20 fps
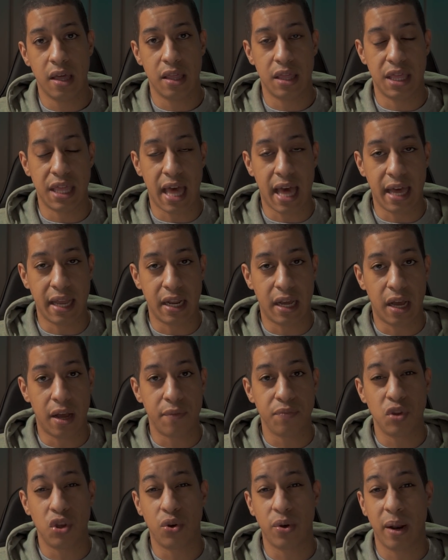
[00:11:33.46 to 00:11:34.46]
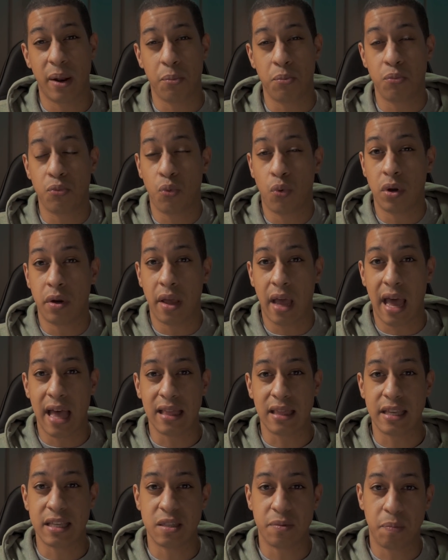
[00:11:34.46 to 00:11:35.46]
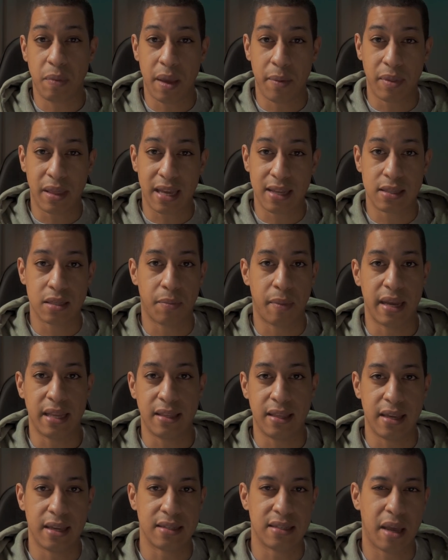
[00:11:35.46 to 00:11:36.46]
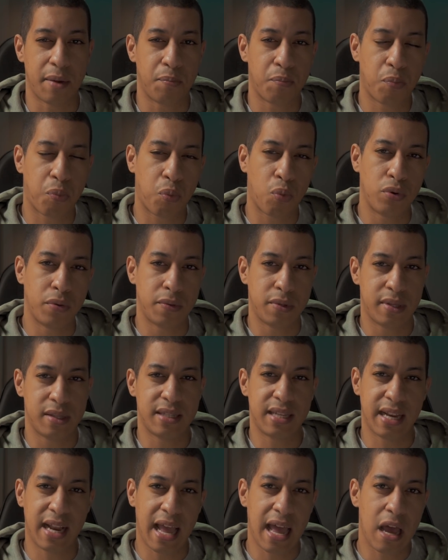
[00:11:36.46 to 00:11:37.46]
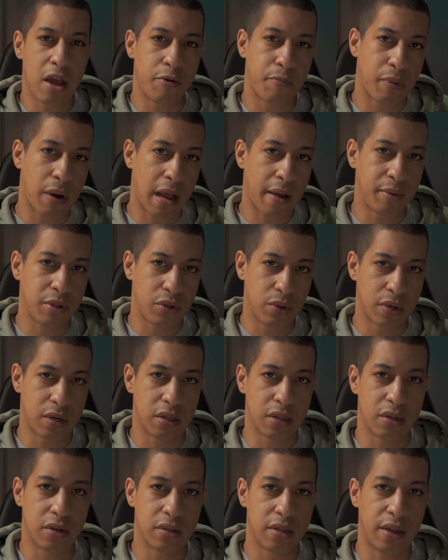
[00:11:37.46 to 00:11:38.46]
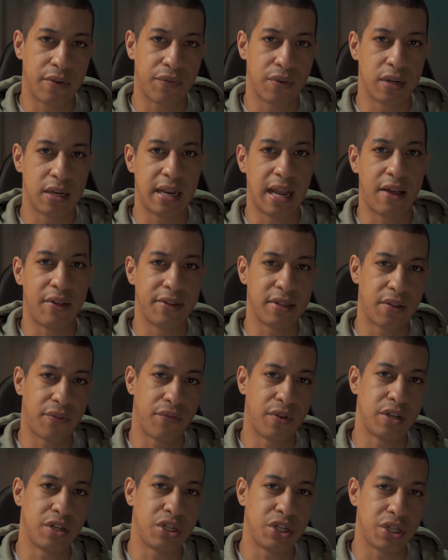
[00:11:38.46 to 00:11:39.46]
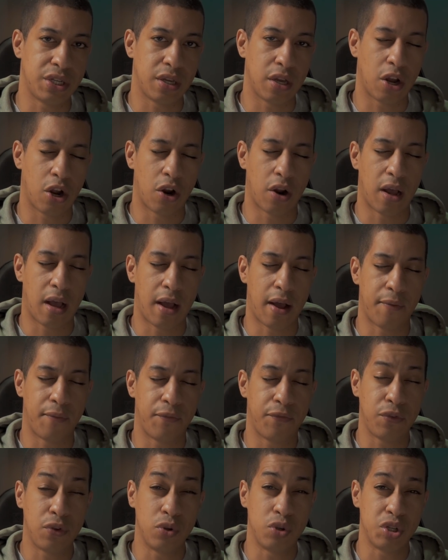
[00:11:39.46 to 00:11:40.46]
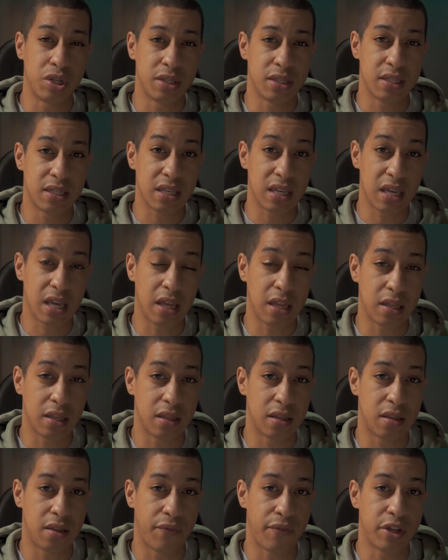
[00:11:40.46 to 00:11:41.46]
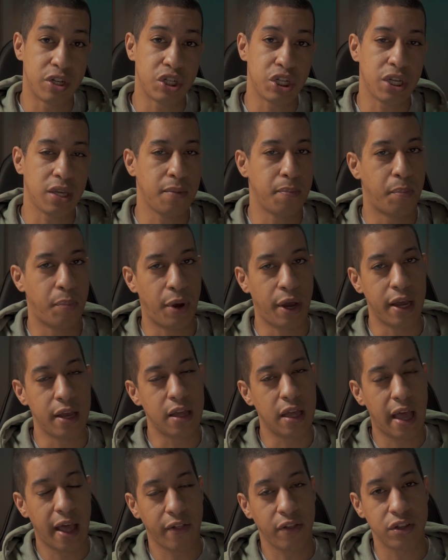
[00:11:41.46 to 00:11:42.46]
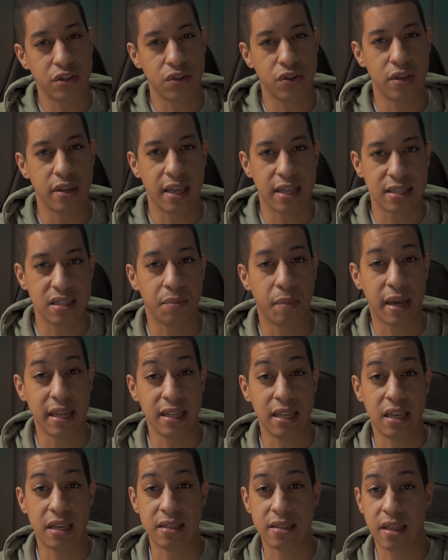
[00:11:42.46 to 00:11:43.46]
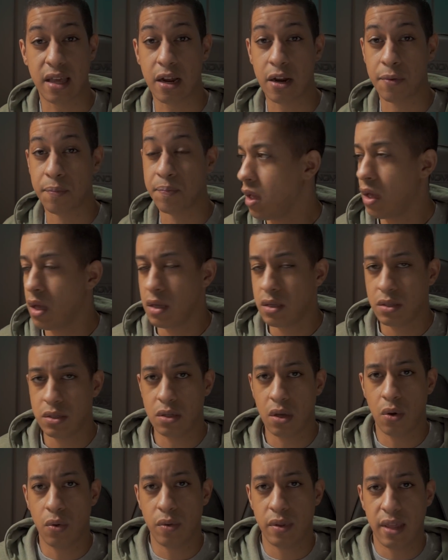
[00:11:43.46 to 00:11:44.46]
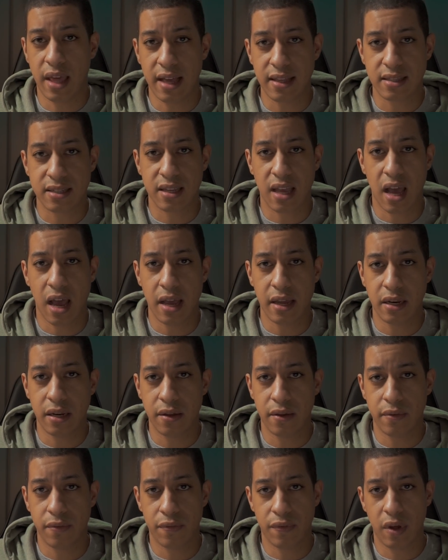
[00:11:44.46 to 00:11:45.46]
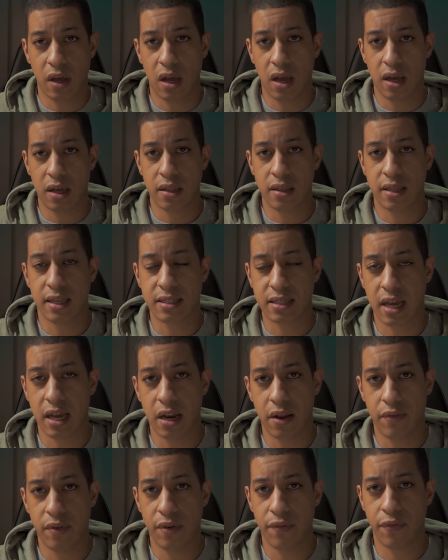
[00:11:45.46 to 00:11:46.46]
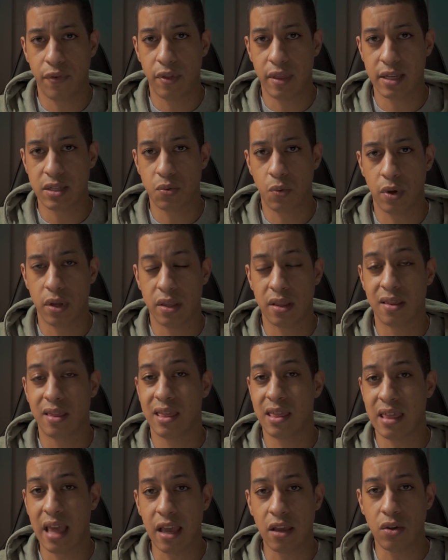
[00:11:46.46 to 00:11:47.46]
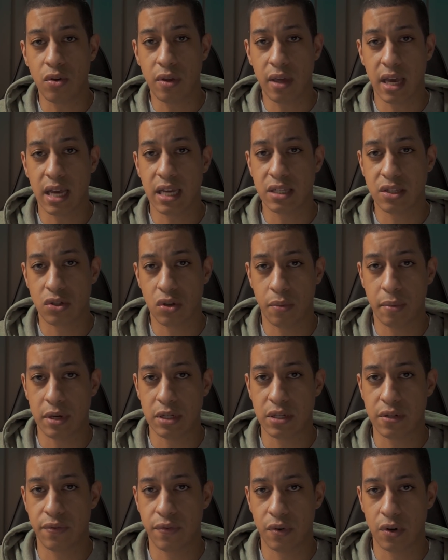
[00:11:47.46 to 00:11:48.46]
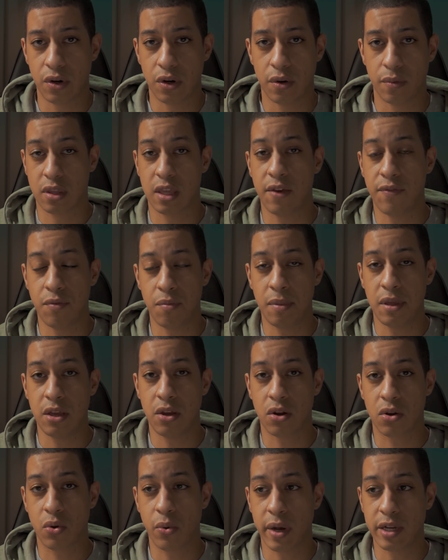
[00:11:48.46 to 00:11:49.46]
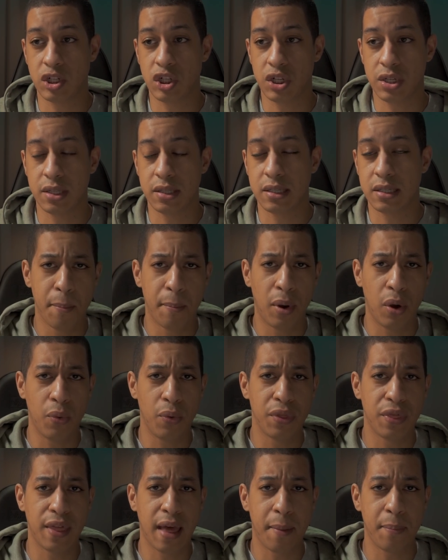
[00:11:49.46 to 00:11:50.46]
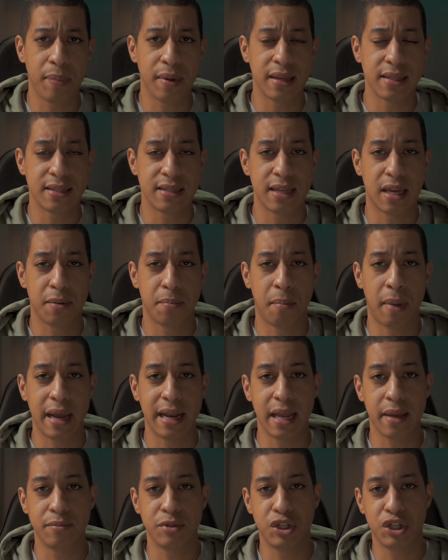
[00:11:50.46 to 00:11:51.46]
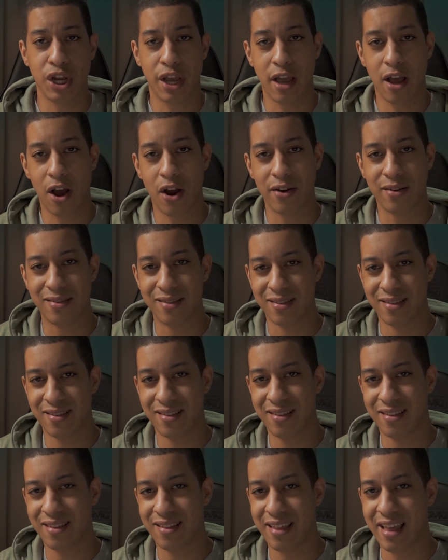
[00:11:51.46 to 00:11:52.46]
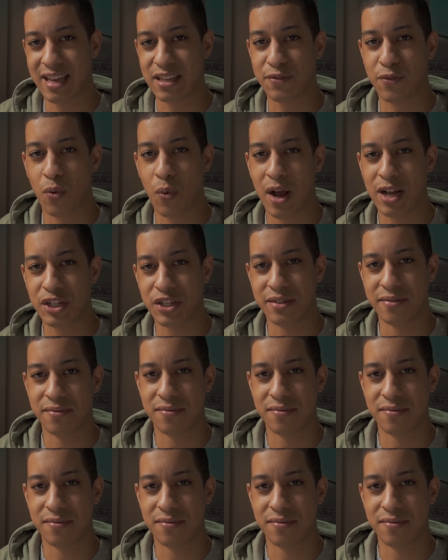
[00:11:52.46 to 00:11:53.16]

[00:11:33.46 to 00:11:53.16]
that uh, you would at least be able to get some ideas. I would today I'd probably do it a little different now that DaVinci or uh, Fusion's in DaVinci, but at least you can get some ideas there. So that's kind of uh, that's kind of it for this one. Thank you guys so much for giving me your questions. But with that being said, my name's J R, and thanks for watching.